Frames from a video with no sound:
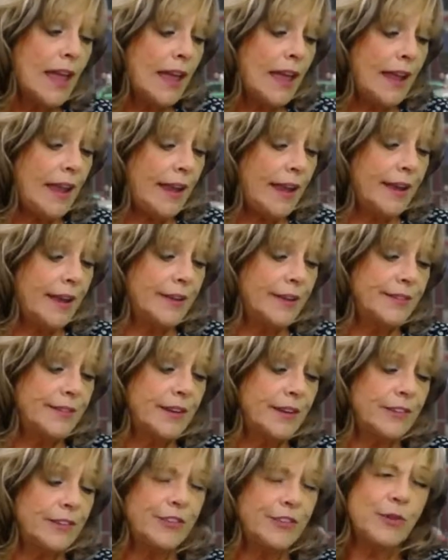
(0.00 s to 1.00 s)
And
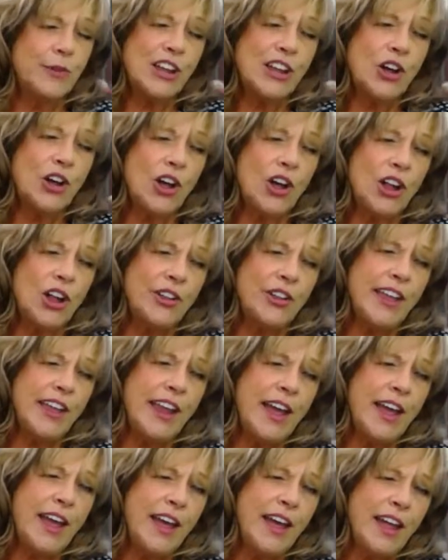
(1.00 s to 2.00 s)
if you recall,
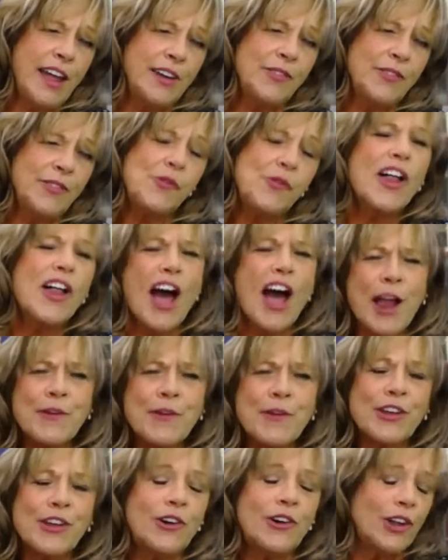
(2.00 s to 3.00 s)
I
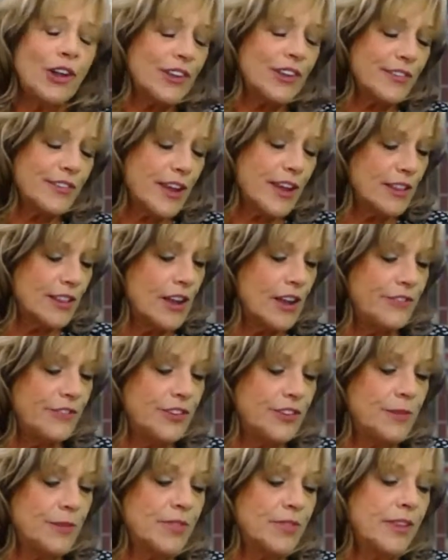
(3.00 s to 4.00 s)
recall because I loved
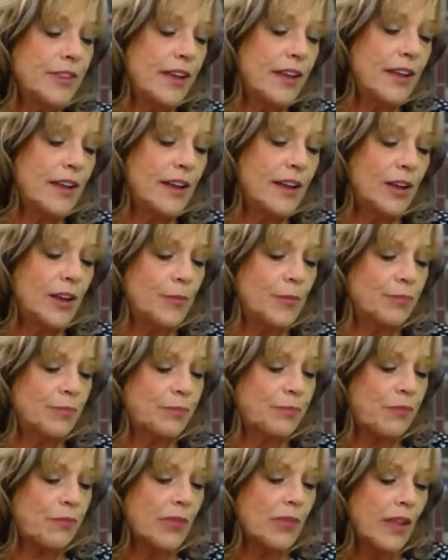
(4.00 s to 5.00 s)
them.
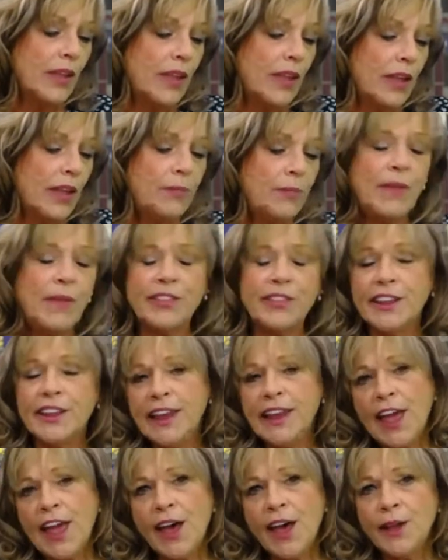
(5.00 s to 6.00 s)
Medley
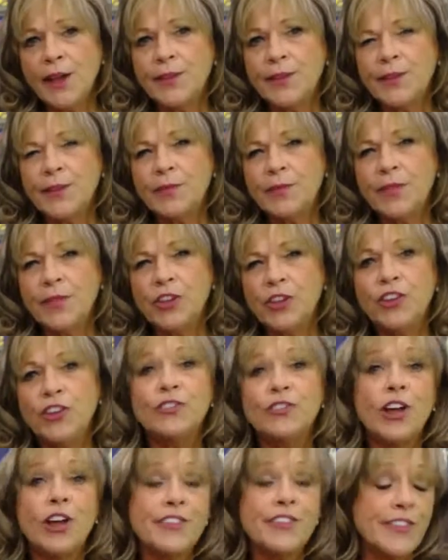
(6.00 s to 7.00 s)
had You've
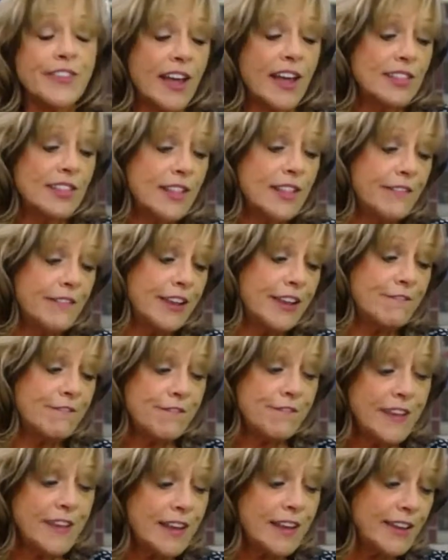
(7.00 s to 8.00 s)
Lost That Loving
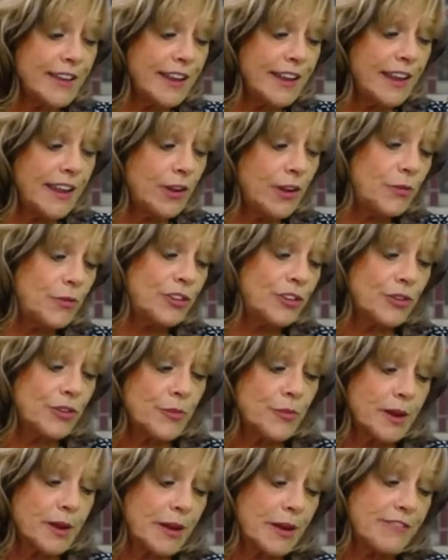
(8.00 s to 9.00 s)
Feeling, which was
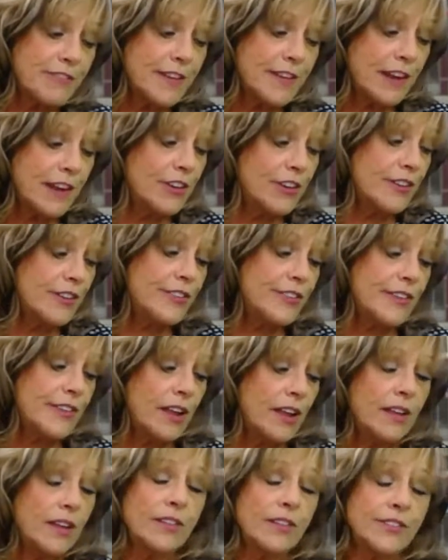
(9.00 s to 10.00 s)
one of my favorites
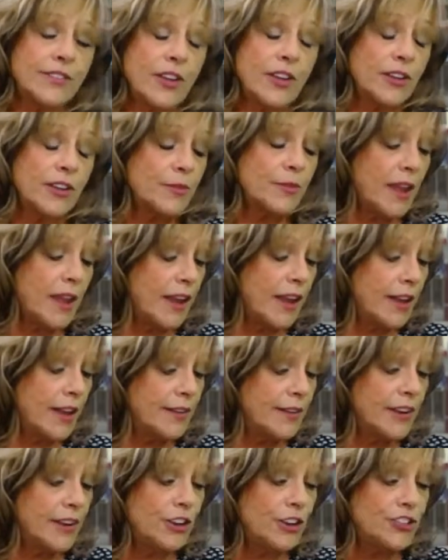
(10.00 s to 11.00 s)
songs, and
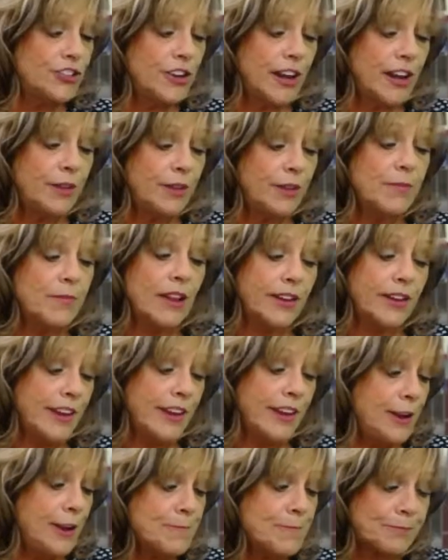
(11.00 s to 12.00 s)
Unchained Melody.